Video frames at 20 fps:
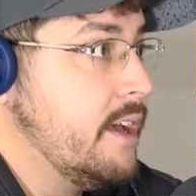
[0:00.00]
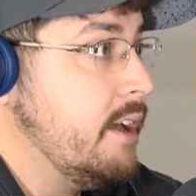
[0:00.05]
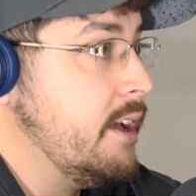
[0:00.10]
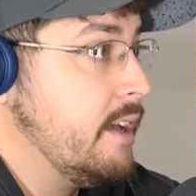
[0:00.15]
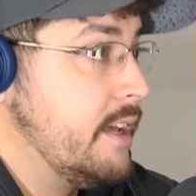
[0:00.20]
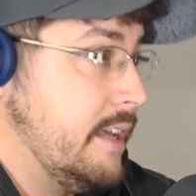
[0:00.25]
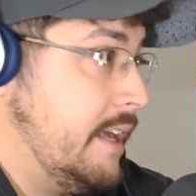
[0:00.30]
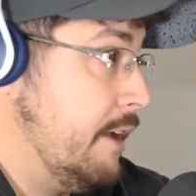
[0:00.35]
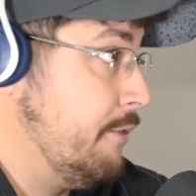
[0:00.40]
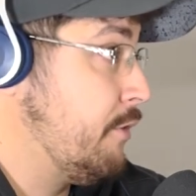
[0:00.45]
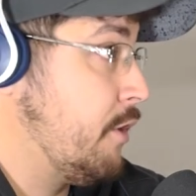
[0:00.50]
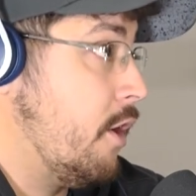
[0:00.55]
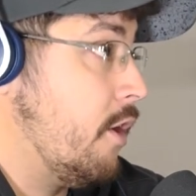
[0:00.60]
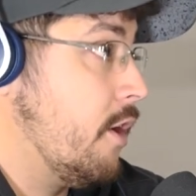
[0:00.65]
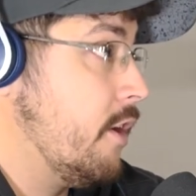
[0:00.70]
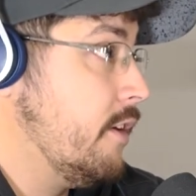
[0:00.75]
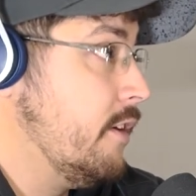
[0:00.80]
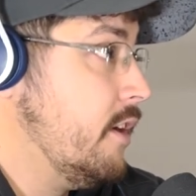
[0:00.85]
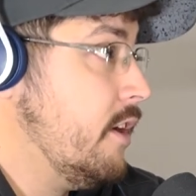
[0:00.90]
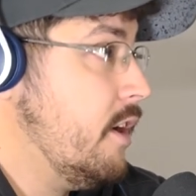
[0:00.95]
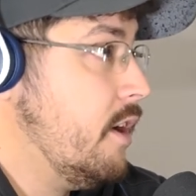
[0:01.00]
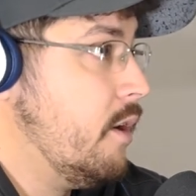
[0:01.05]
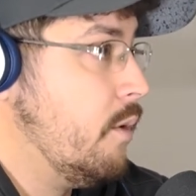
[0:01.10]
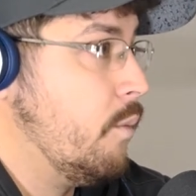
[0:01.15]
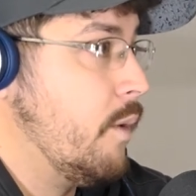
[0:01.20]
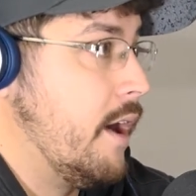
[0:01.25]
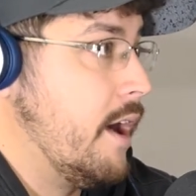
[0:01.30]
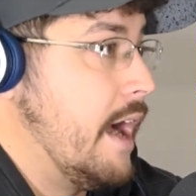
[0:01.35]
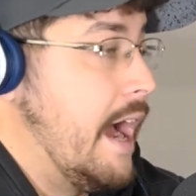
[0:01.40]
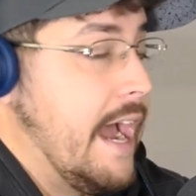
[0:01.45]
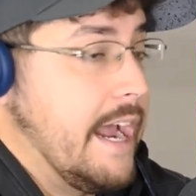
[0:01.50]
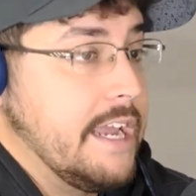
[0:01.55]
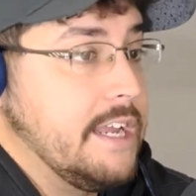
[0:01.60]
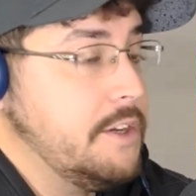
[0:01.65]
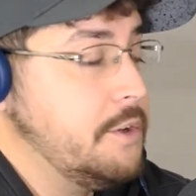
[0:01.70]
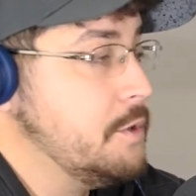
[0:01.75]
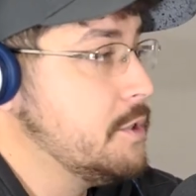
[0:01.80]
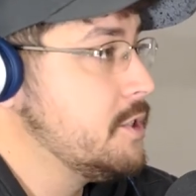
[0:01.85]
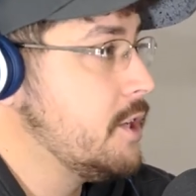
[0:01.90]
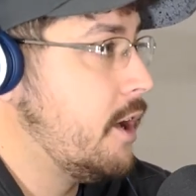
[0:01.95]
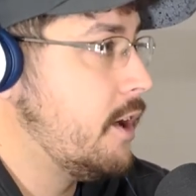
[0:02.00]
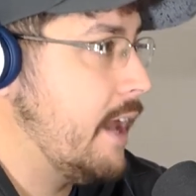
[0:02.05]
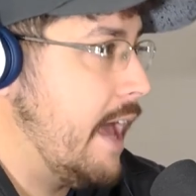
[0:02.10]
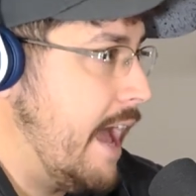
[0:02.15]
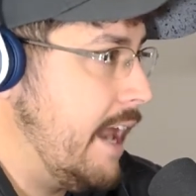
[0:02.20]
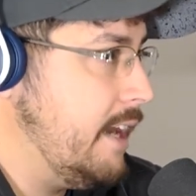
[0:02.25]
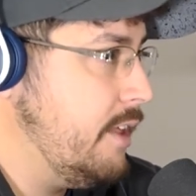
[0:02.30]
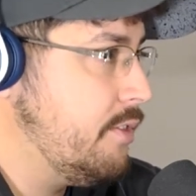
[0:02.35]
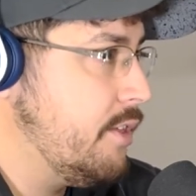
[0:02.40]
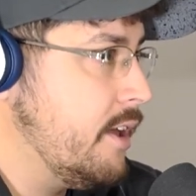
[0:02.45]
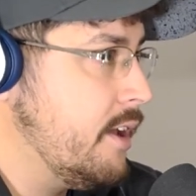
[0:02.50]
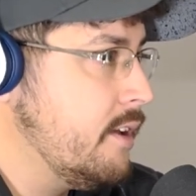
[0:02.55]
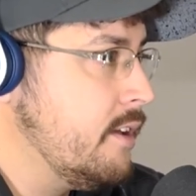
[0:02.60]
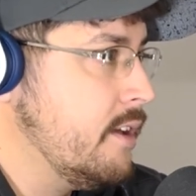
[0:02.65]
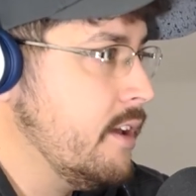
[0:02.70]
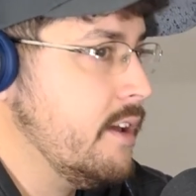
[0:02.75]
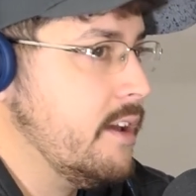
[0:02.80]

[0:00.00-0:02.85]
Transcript: gift card where I could use it on anything,